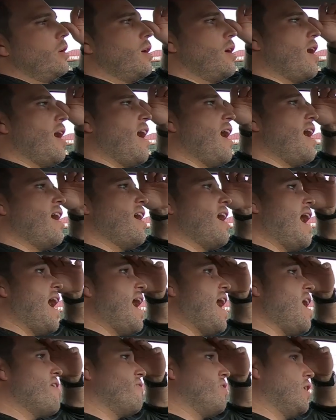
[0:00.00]
I
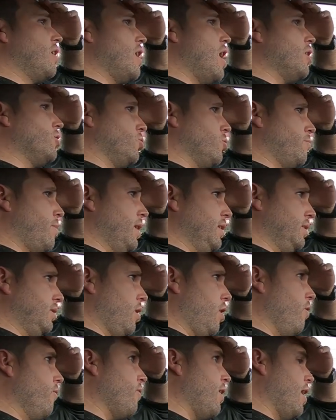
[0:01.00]
have an Elantra
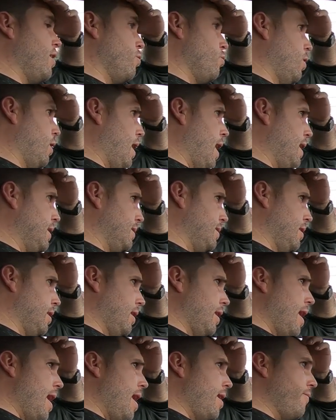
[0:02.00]
myself, and I utilize it a
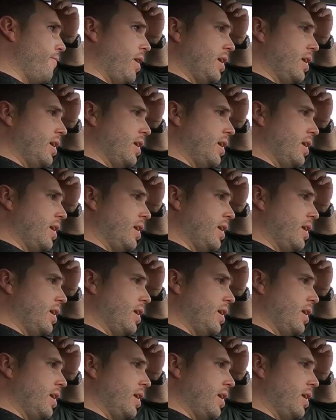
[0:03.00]
lot.